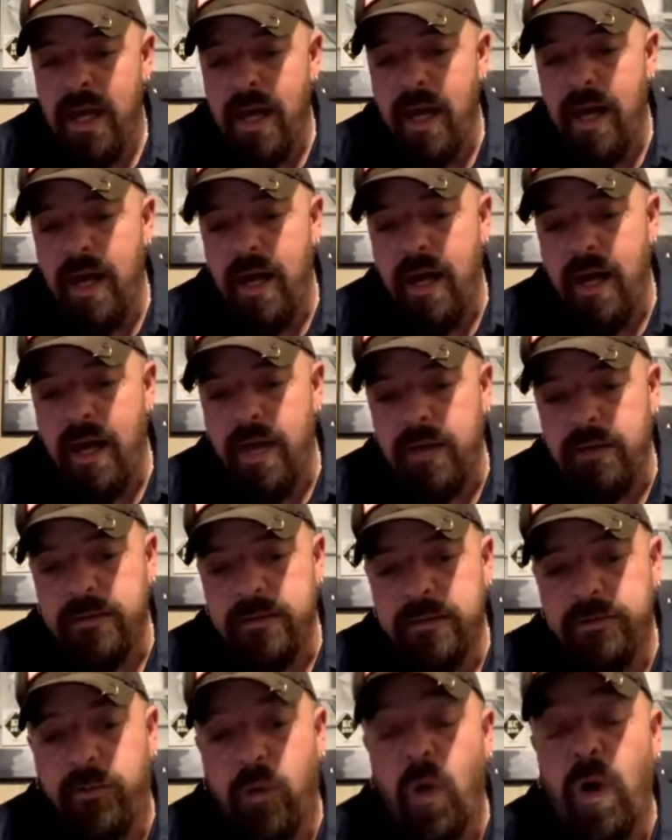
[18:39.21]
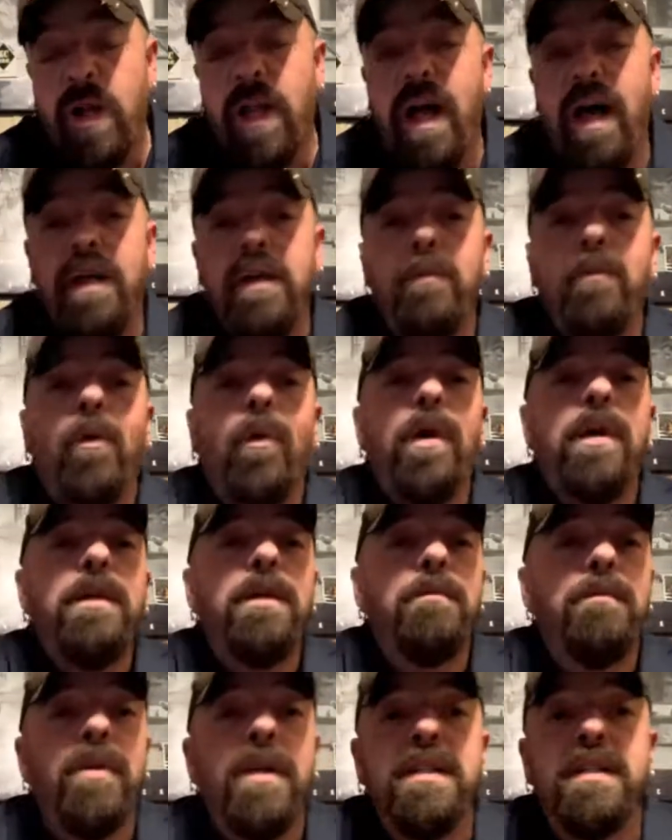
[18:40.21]
4 o'clock in the morning,
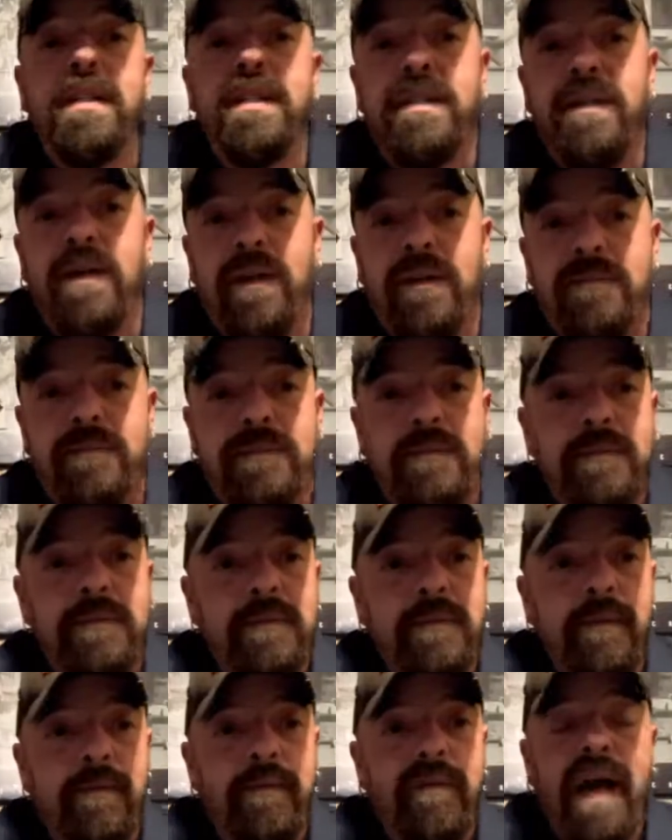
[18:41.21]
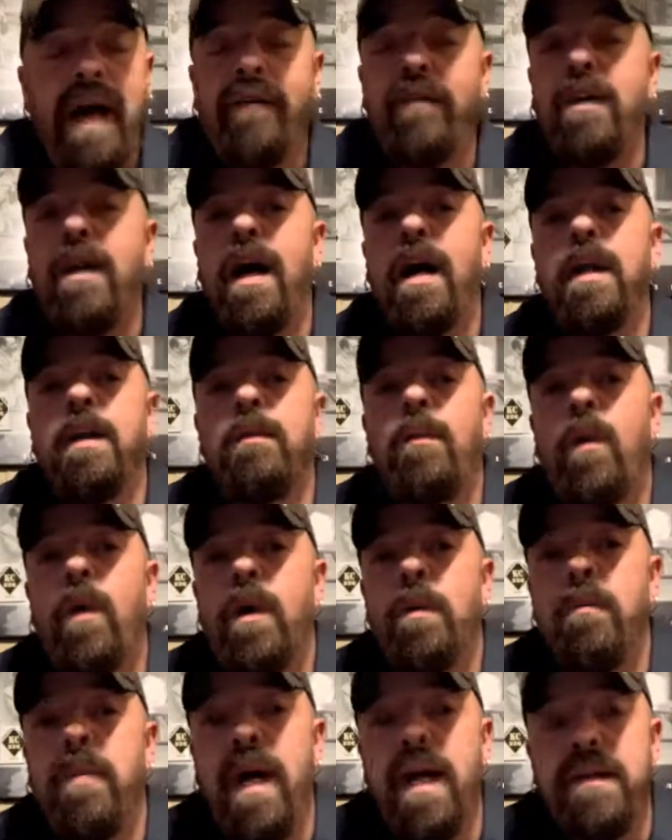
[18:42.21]
your brisket's on. 5 o'clock in the
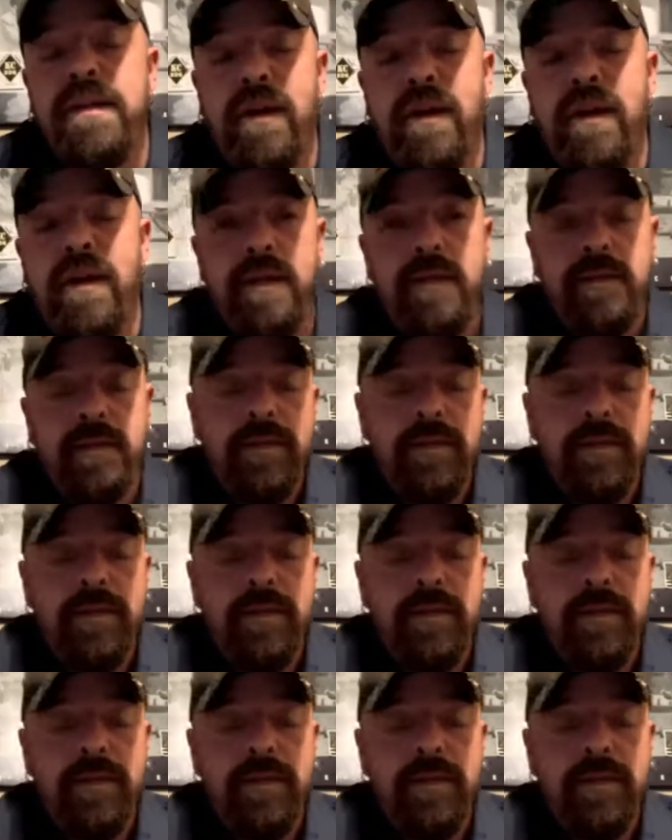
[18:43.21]
morning, butt's on.